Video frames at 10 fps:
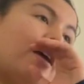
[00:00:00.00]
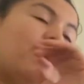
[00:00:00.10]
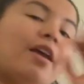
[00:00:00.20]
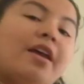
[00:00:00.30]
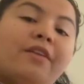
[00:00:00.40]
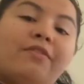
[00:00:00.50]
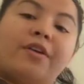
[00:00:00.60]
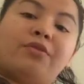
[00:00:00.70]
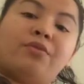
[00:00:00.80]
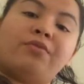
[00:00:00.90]
And if
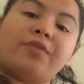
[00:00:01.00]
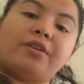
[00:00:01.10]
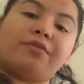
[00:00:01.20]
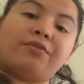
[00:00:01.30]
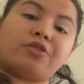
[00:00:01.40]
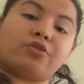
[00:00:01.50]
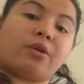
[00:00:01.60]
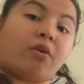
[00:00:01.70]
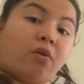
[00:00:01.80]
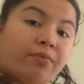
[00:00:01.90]
I do find the first
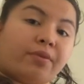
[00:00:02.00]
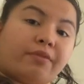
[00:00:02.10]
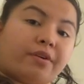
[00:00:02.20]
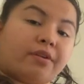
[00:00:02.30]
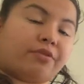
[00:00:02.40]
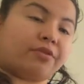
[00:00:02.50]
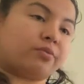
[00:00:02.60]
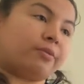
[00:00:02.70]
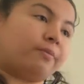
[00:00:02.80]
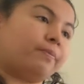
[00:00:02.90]
one, hopefully I find the first one,